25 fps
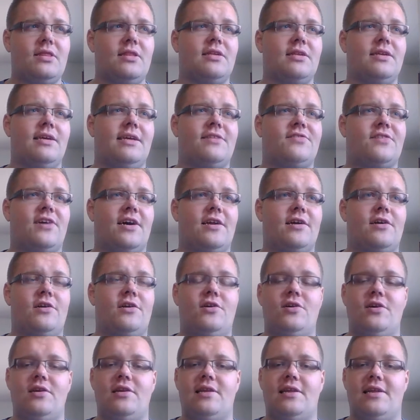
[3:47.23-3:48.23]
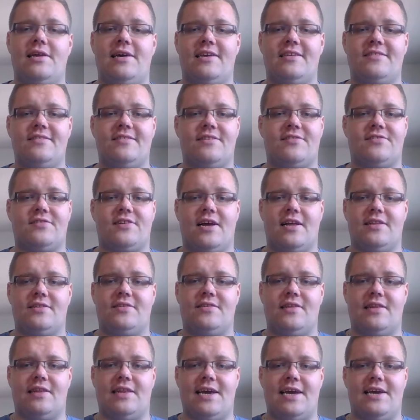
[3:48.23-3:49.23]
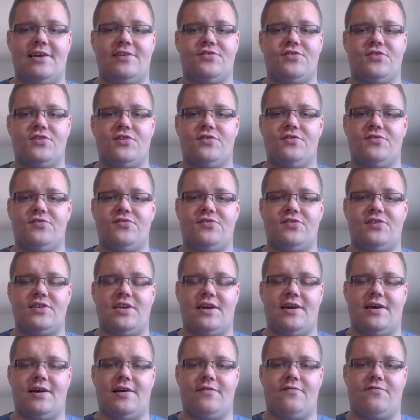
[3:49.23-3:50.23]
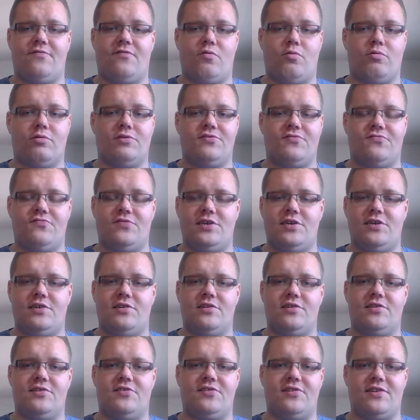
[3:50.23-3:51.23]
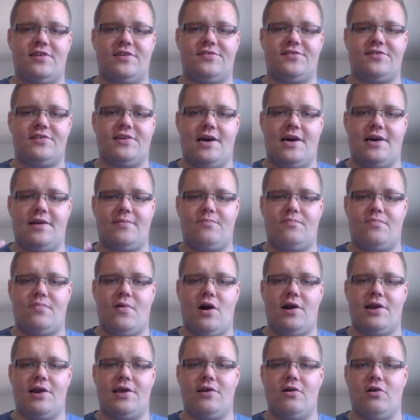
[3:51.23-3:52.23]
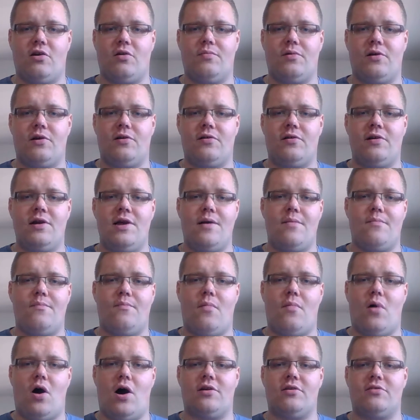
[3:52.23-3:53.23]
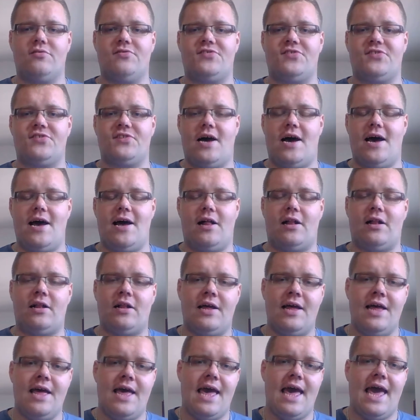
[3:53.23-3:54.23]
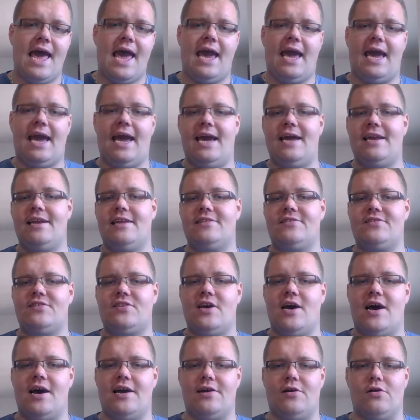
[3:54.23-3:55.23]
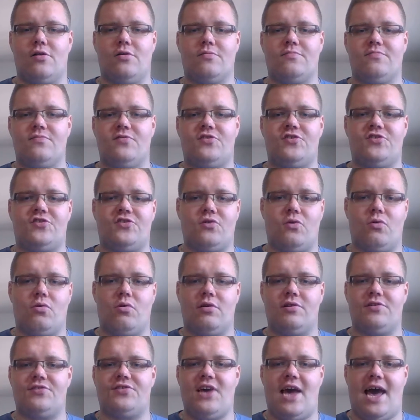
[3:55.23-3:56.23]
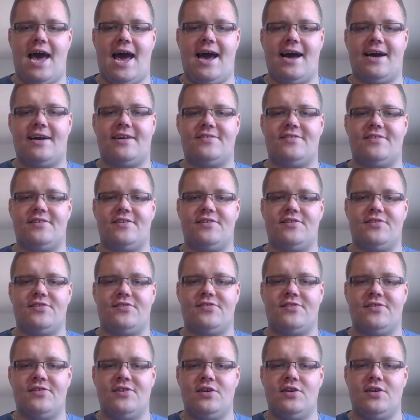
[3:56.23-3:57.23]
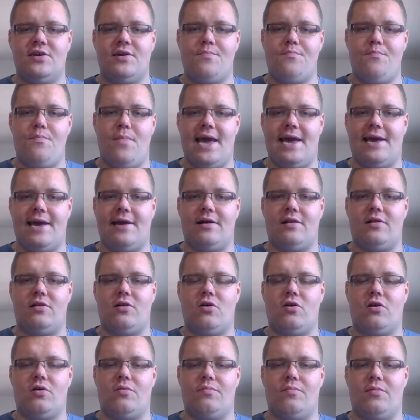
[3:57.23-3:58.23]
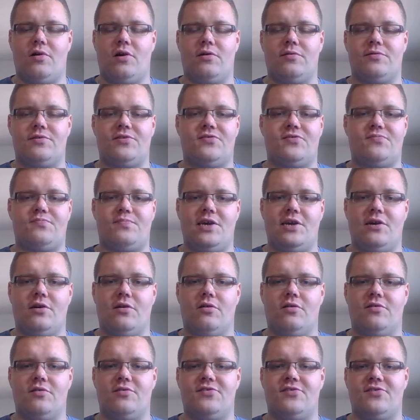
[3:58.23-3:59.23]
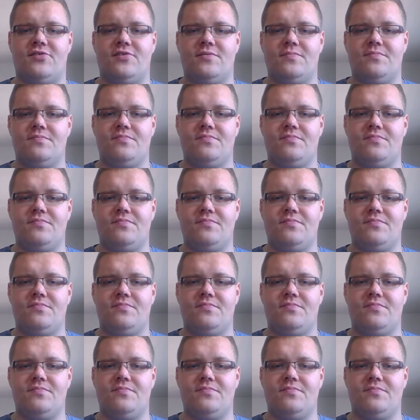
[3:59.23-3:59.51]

It's got a good list. It's got lasers, force fields, it's got body armor, modern style, and it's got your swords, axes, mail armor, spears,